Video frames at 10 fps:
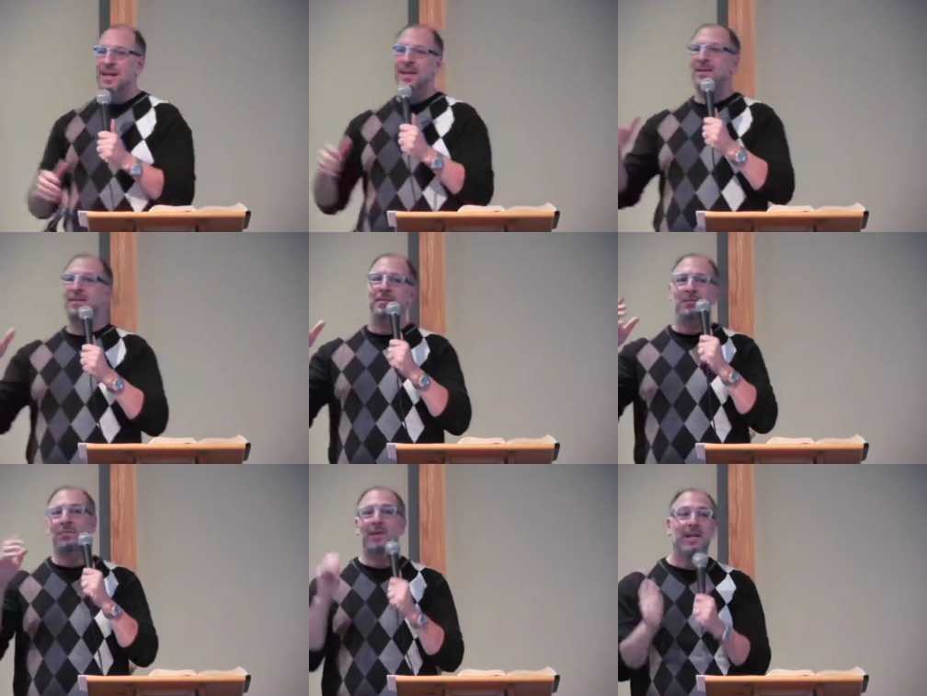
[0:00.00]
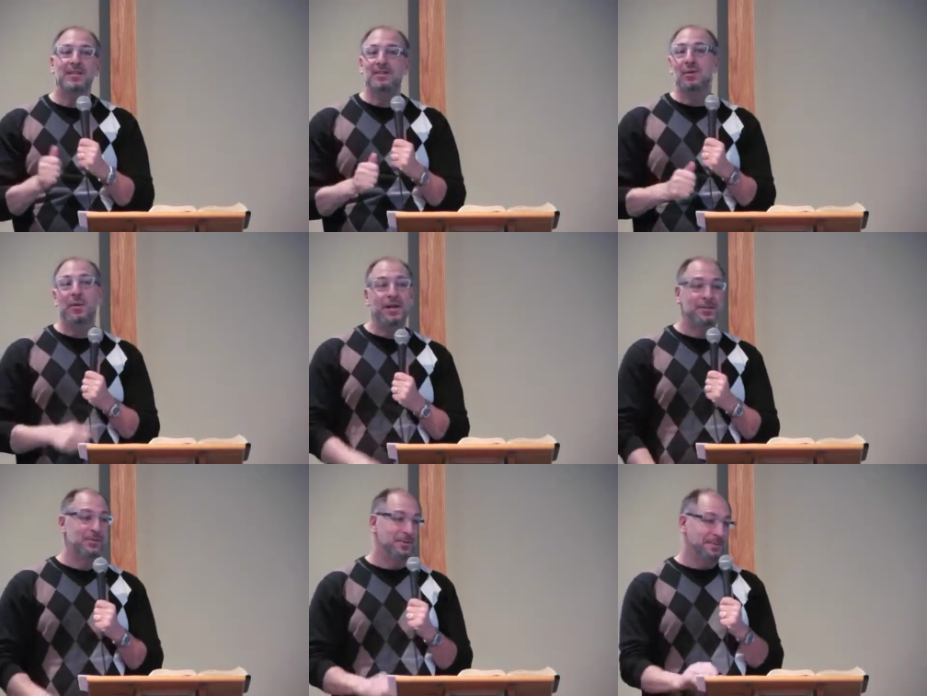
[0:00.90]
and read a story
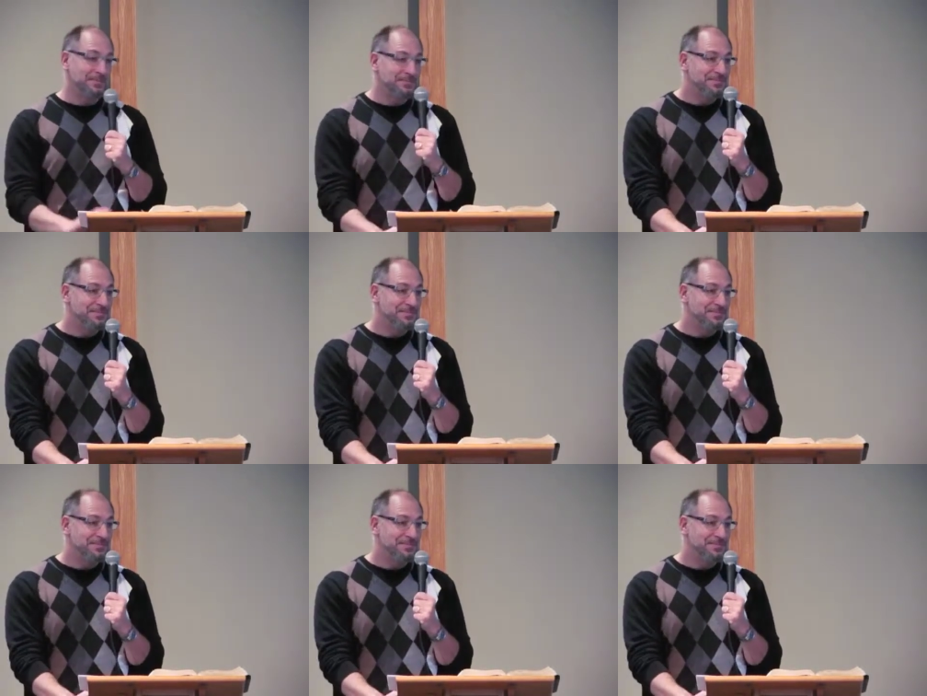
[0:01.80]
to him.